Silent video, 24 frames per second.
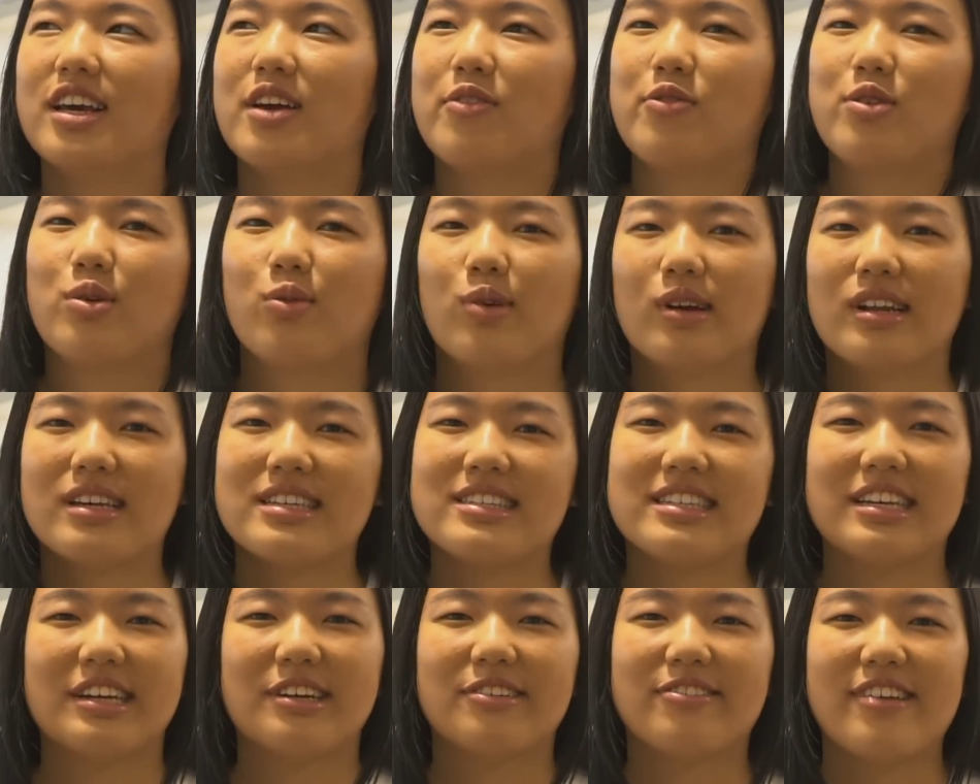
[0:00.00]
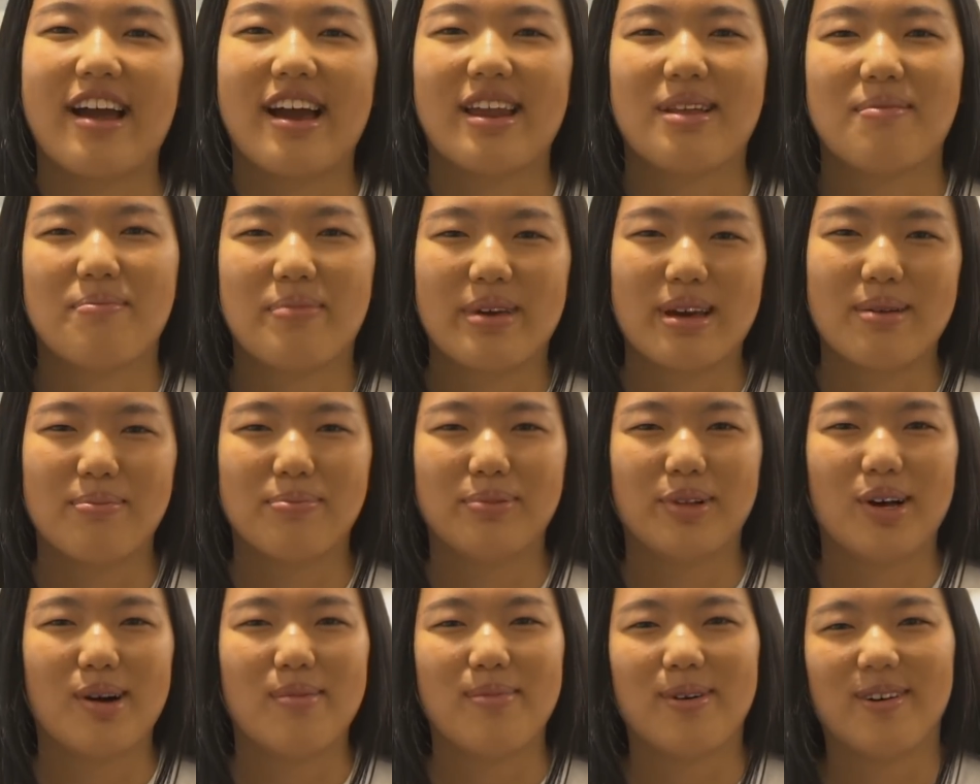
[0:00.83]
If you want to sit around and be a
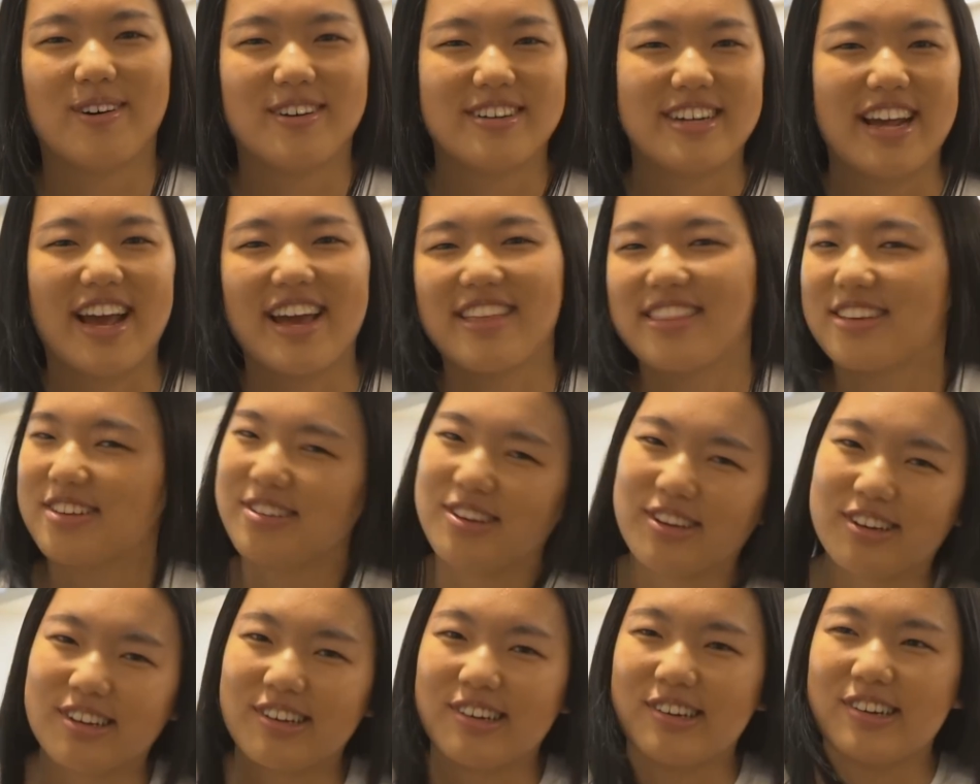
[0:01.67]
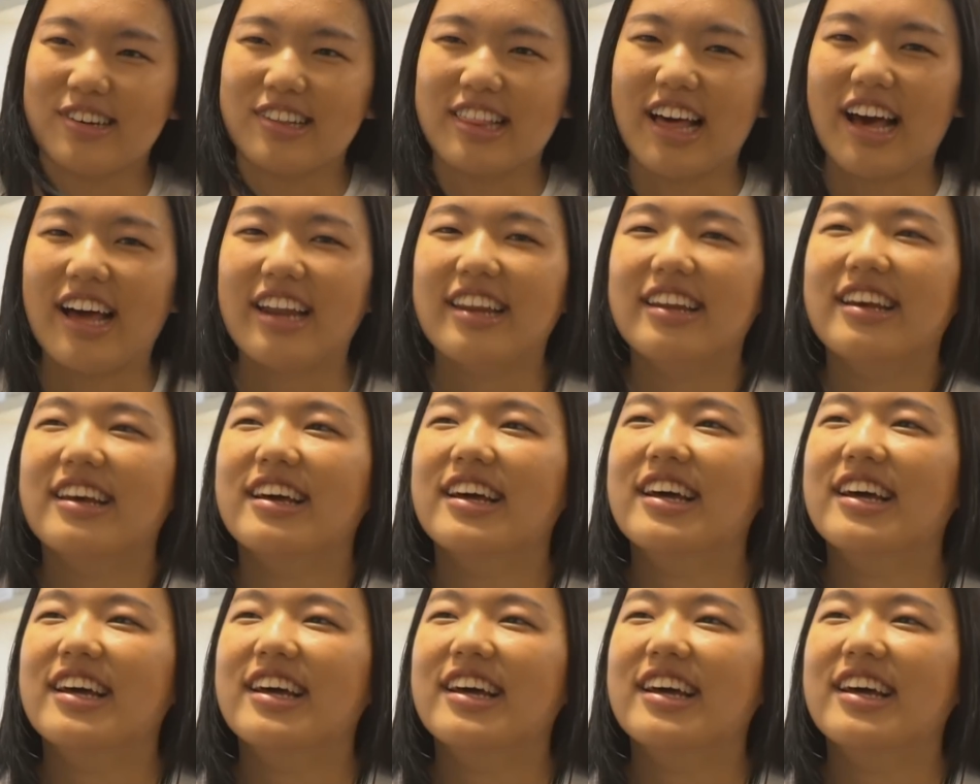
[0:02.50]
blob all day, then you can do that,